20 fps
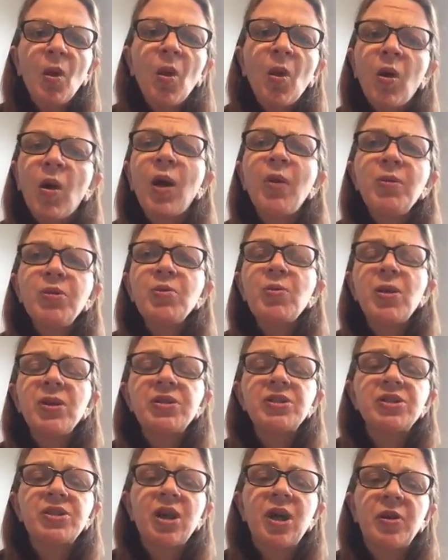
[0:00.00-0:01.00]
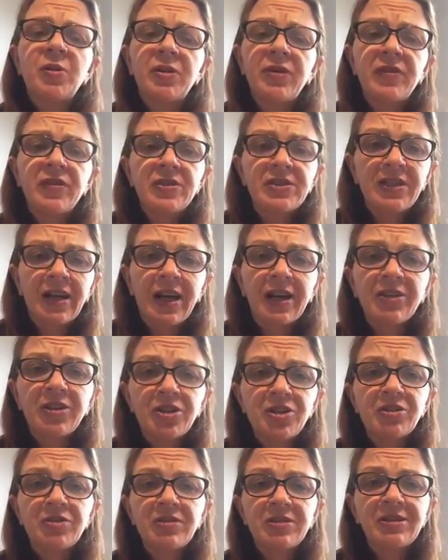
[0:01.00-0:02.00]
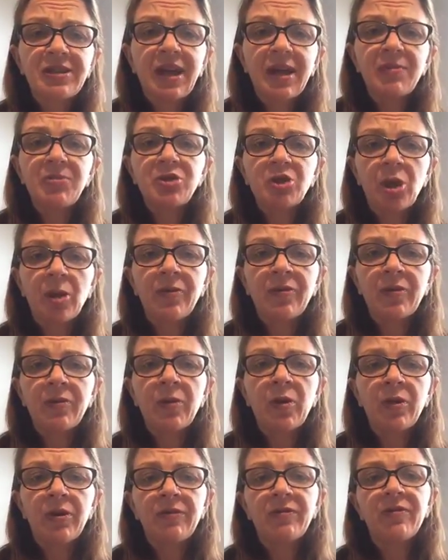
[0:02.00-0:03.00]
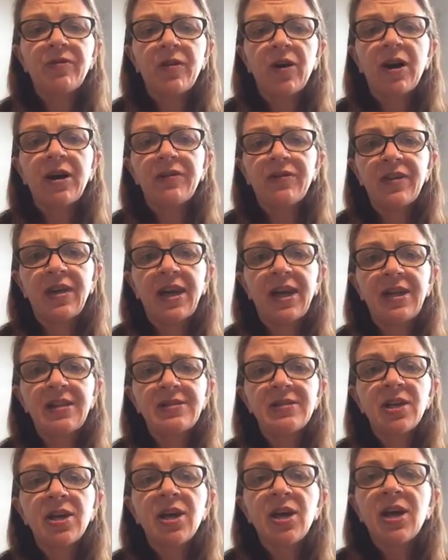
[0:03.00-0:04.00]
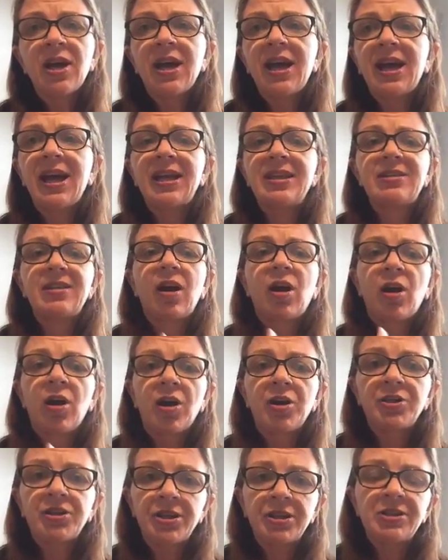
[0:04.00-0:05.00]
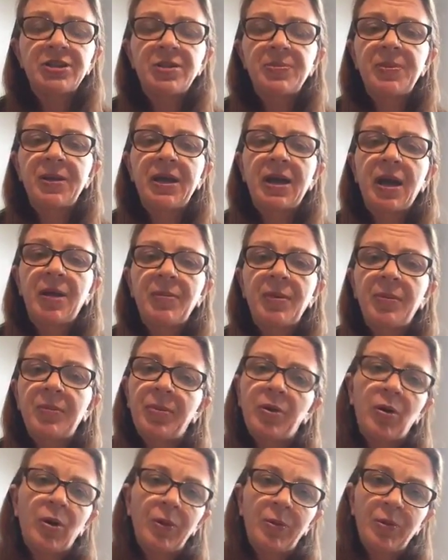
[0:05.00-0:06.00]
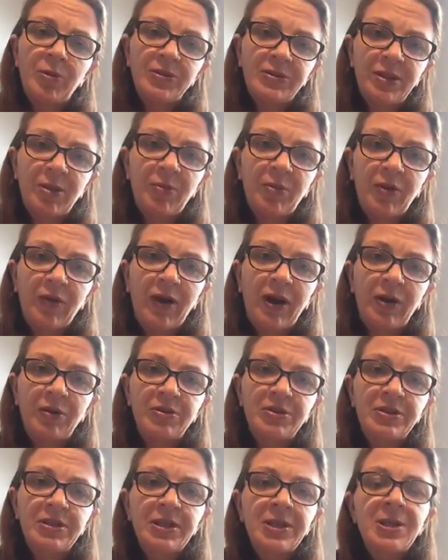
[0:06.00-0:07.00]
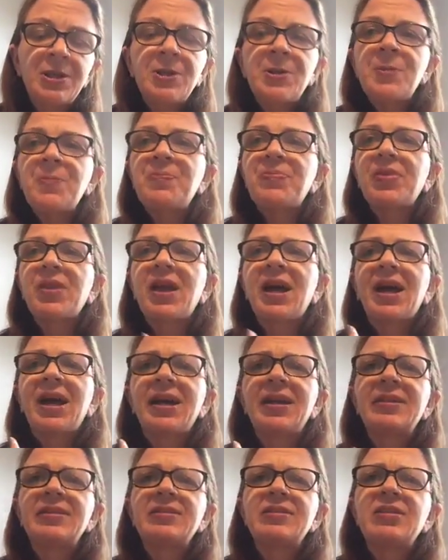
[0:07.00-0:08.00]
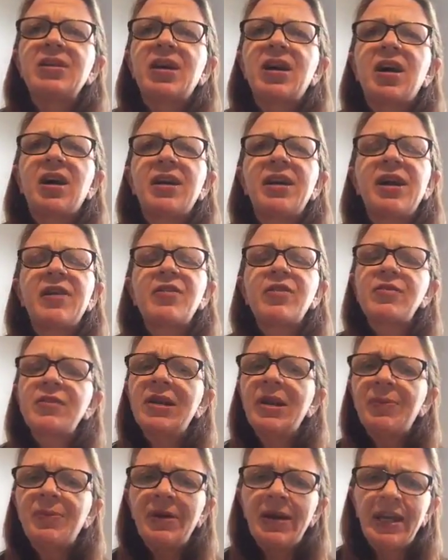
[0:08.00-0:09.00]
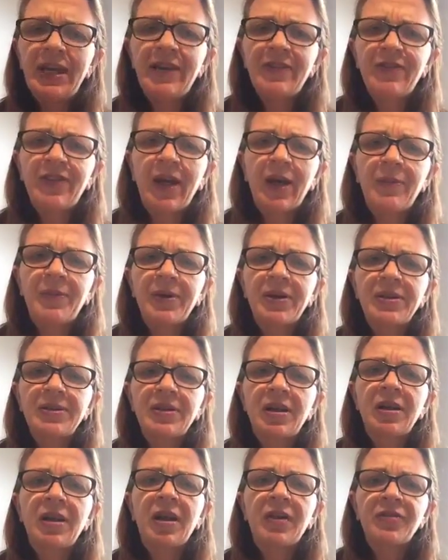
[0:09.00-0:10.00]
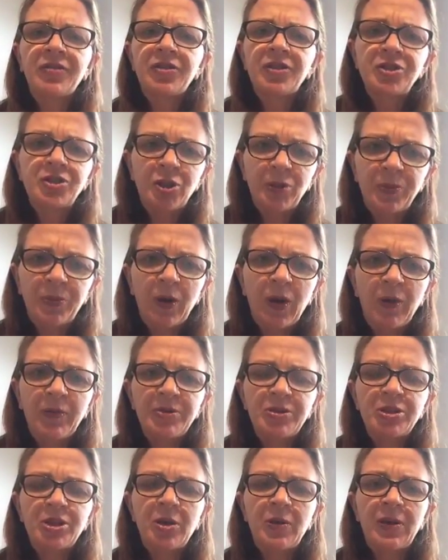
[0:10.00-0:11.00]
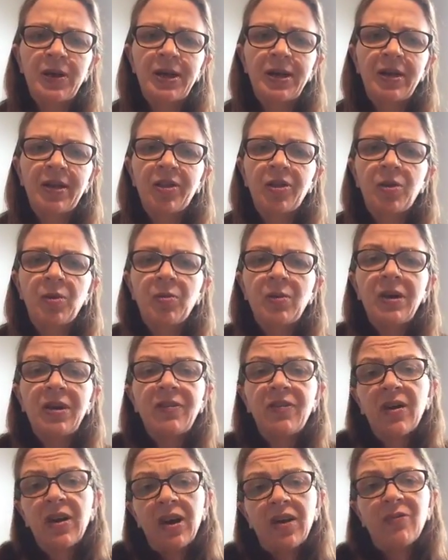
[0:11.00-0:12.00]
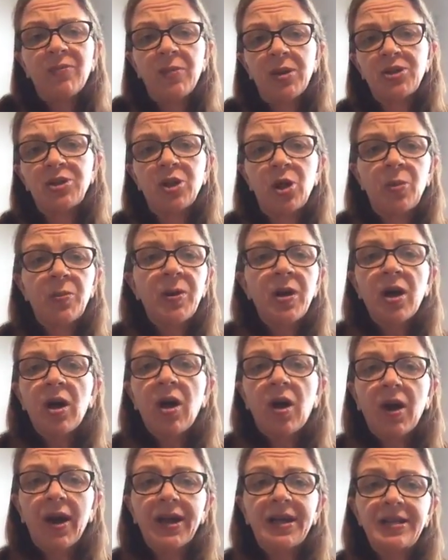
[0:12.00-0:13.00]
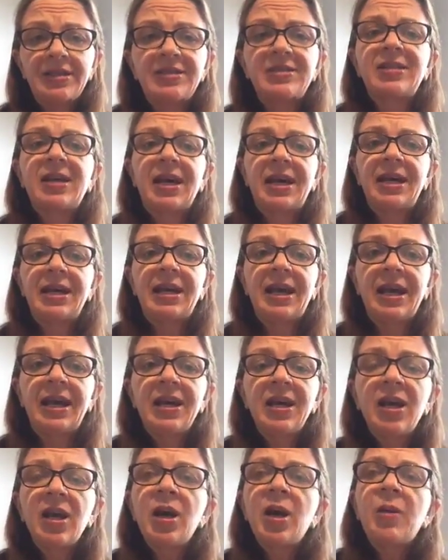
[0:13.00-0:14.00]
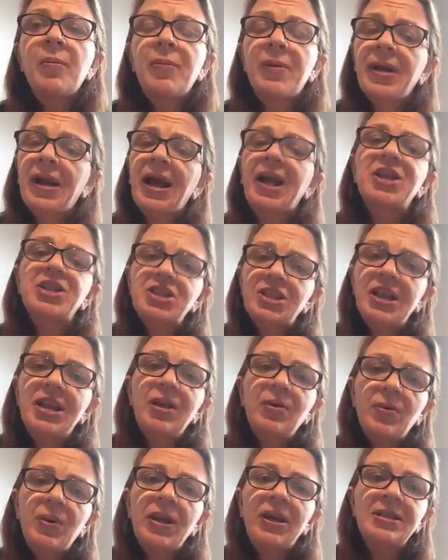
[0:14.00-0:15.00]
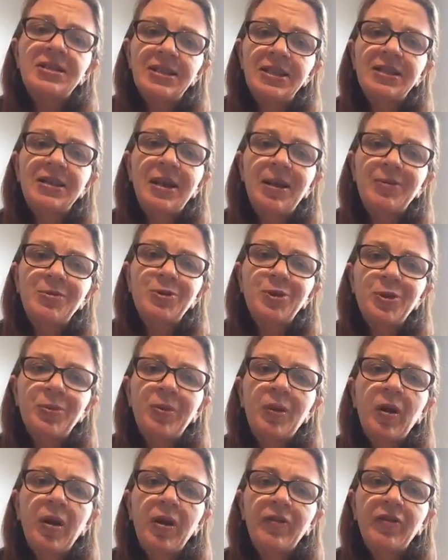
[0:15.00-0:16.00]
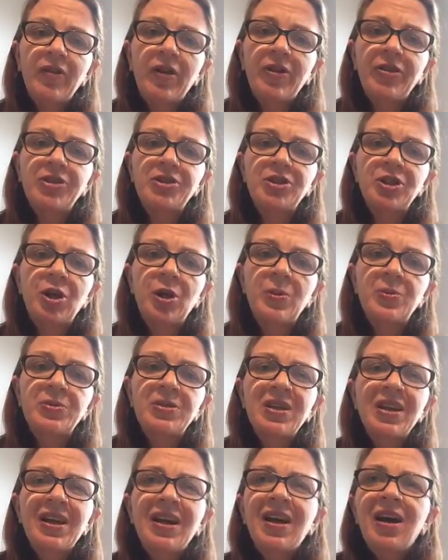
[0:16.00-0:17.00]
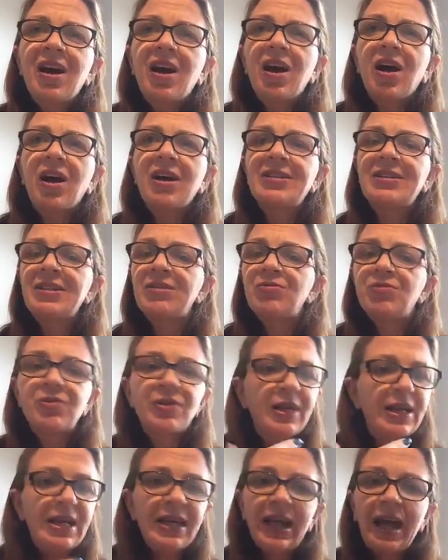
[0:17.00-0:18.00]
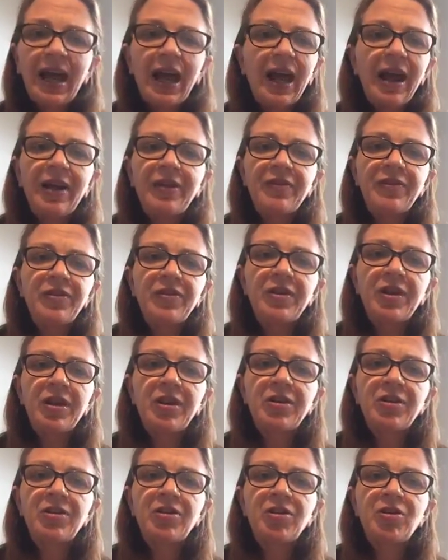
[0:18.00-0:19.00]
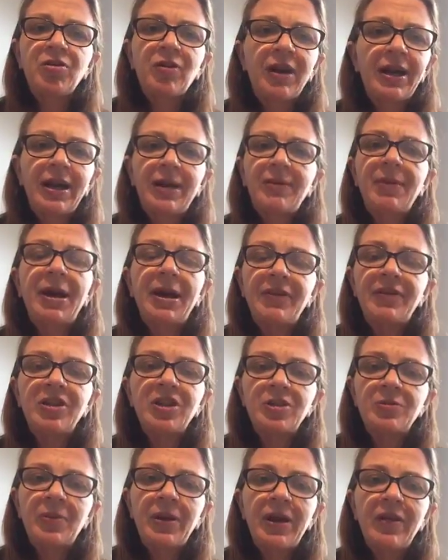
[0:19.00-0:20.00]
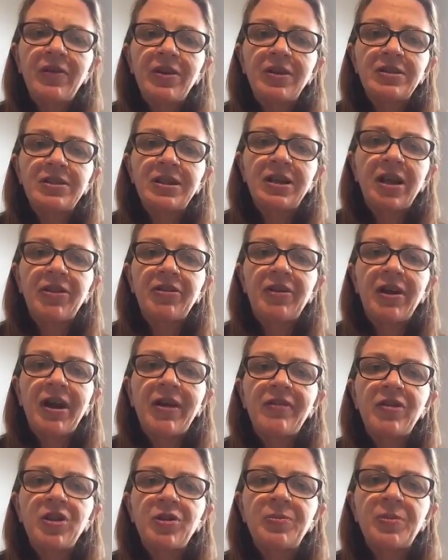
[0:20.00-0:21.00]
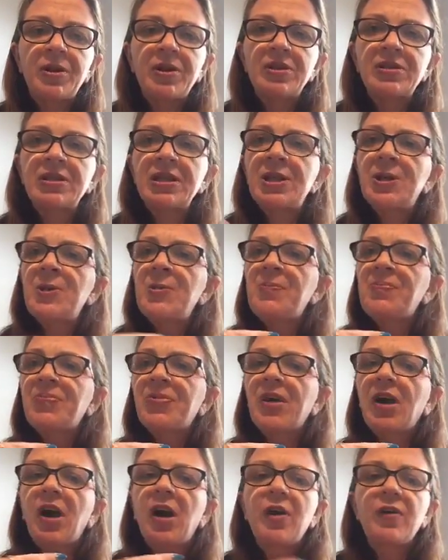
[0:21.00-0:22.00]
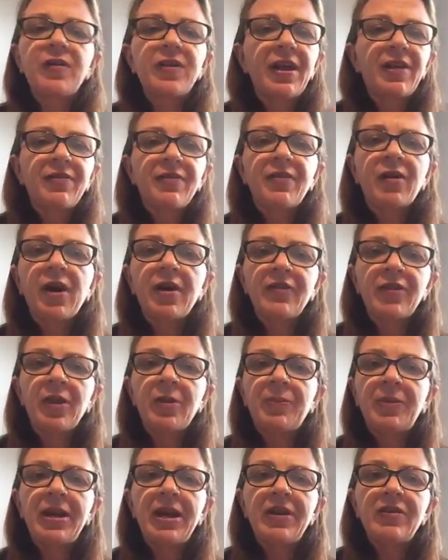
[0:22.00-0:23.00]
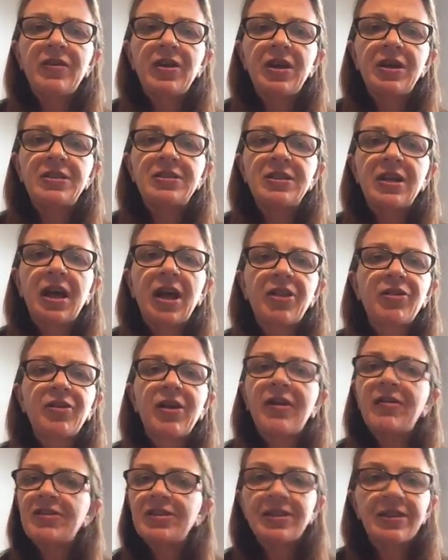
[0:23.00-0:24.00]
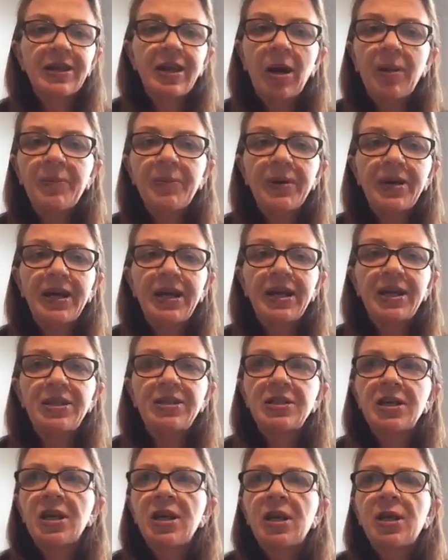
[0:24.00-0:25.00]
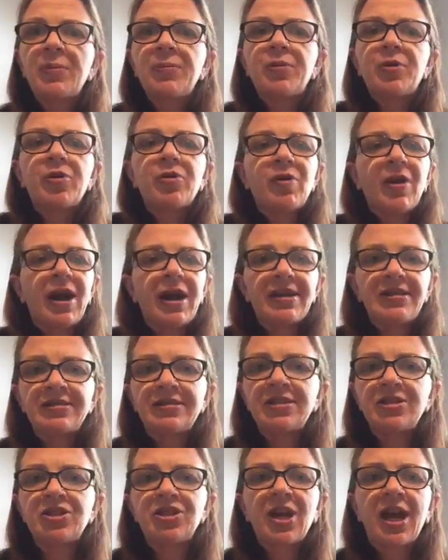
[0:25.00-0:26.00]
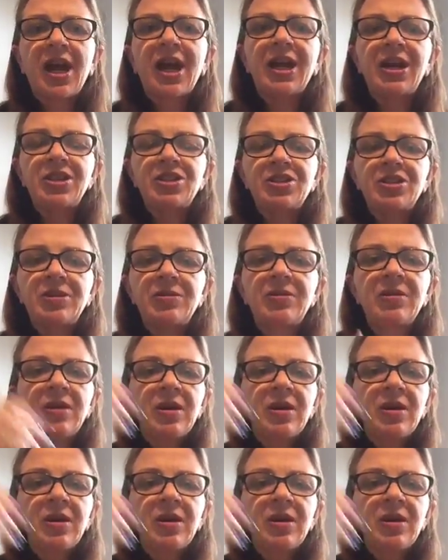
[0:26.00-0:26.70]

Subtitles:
I was once told if you stay in the same job for more than 5 years, it's harder to become employable somewhere else. And I never really believed that because I loved the job that I was doing, and I thought, well, if I love my job, I can stay in it. But actually, when it did come to apply for other jobs, I didn't really have a great amount of experience in other areas because over that 5-year period, other areas of the company had progressed, had changed, and